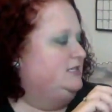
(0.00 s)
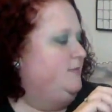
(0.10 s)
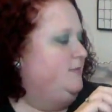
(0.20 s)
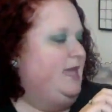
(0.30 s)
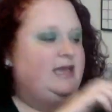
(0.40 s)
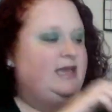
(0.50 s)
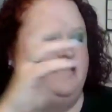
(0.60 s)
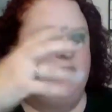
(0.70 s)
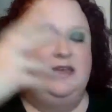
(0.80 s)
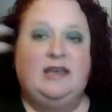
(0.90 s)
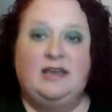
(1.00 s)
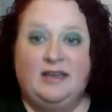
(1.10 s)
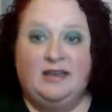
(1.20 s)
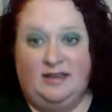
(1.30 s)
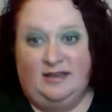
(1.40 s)
to make
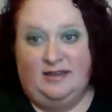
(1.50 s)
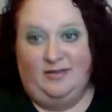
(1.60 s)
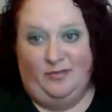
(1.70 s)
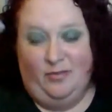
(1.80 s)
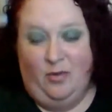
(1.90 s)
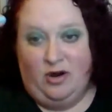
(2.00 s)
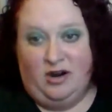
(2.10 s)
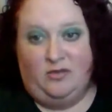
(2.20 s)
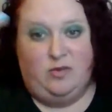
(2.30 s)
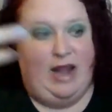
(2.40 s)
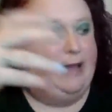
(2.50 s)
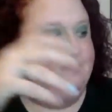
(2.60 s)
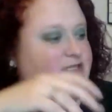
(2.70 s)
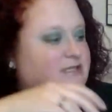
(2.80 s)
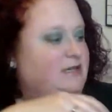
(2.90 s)
more
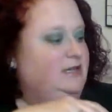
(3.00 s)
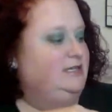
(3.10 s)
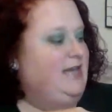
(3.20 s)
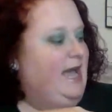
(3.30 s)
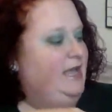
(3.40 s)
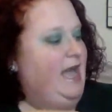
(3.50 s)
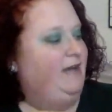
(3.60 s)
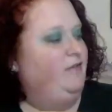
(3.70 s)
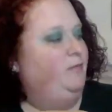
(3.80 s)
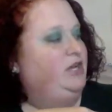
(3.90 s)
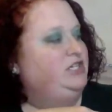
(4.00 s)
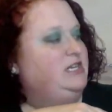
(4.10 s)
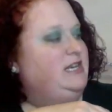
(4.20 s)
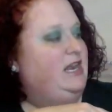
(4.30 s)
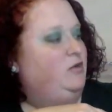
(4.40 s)
wraps because I have a bunch of
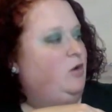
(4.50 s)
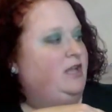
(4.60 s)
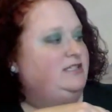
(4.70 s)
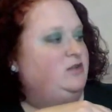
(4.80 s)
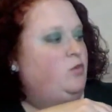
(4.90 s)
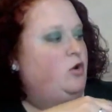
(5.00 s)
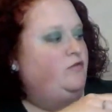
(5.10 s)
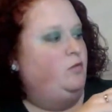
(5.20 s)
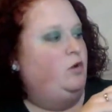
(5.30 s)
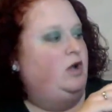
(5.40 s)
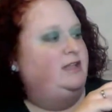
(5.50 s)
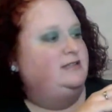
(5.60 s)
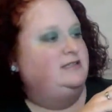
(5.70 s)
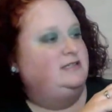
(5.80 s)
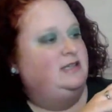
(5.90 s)
knitted ones and woven
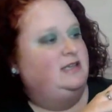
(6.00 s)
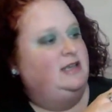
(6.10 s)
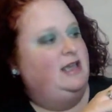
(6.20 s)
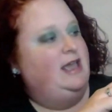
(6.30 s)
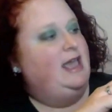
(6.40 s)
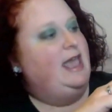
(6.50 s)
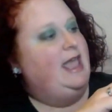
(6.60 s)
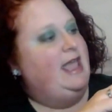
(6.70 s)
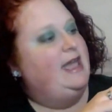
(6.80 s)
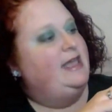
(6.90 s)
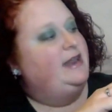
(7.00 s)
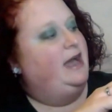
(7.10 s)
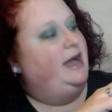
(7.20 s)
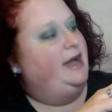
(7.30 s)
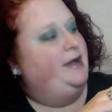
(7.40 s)
ones. And
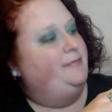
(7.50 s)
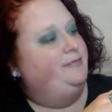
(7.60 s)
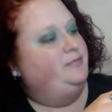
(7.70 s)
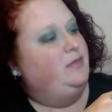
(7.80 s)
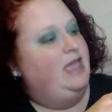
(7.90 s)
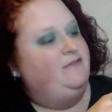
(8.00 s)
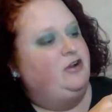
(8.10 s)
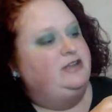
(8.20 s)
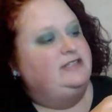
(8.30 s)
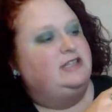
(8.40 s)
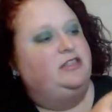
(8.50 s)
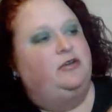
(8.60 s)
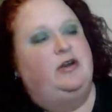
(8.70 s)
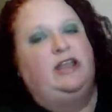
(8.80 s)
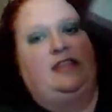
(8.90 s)
if you're in Slytherin,